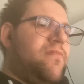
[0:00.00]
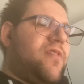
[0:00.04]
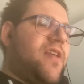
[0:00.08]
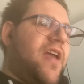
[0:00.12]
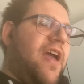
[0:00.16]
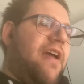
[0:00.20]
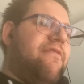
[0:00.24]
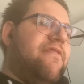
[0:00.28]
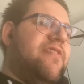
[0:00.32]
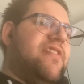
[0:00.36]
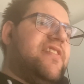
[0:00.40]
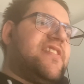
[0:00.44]

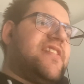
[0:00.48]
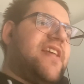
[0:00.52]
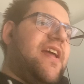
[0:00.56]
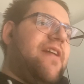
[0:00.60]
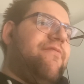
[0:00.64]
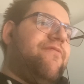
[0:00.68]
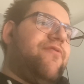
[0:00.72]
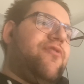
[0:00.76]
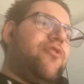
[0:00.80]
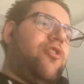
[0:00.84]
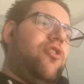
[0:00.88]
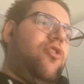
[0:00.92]
I mean the
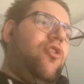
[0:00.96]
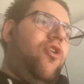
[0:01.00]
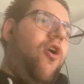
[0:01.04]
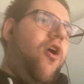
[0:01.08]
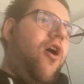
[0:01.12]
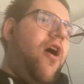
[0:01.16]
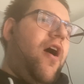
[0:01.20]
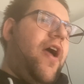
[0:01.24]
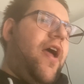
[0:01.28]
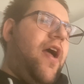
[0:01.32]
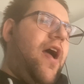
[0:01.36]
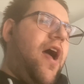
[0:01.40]
same for the
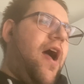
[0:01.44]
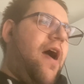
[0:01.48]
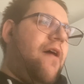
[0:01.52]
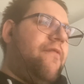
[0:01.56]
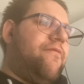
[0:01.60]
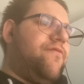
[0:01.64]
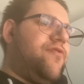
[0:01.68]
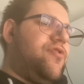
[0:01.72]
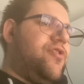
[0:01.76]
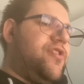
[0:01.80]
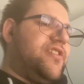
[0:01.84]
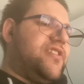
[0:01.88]
line,
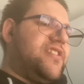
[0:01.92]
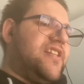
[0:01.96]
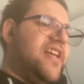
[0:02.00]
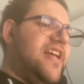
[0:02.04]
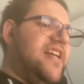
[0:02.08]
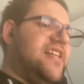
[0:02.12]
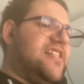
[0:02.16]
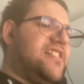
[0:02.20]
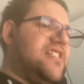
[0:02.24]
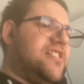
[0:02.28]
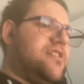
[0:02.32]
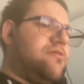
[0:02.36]
for the
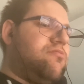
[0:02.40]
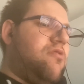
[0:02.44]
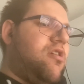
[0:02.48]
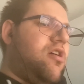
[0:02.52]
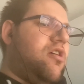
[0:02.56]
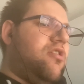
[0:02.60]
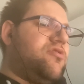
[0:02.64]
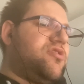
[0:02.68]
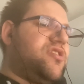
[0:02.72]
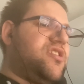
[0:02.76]
D's as well.